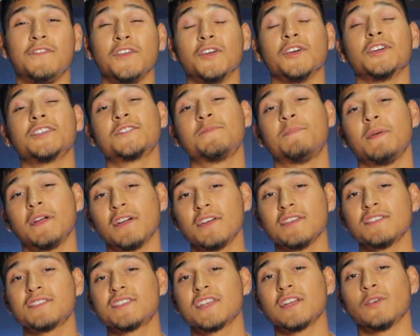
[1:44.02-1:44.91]
you're
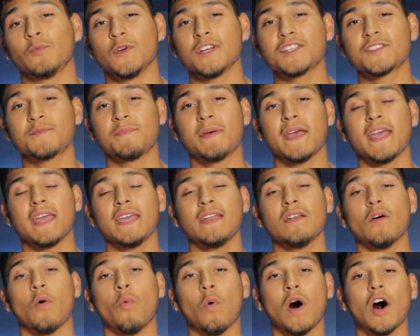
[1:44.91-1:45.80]
experiencing wrist
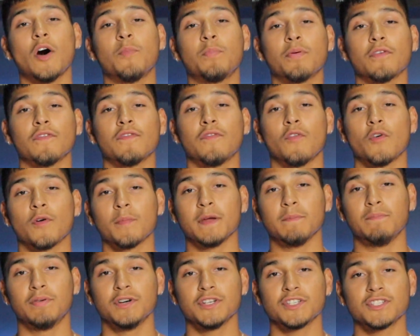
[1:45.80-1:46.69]
pain while
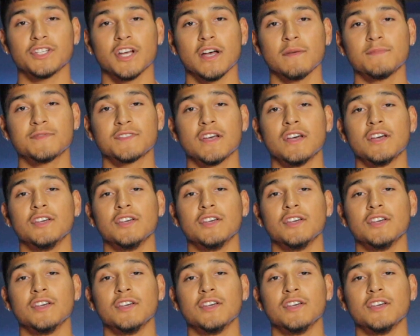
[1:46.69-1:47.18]
performing push-ups,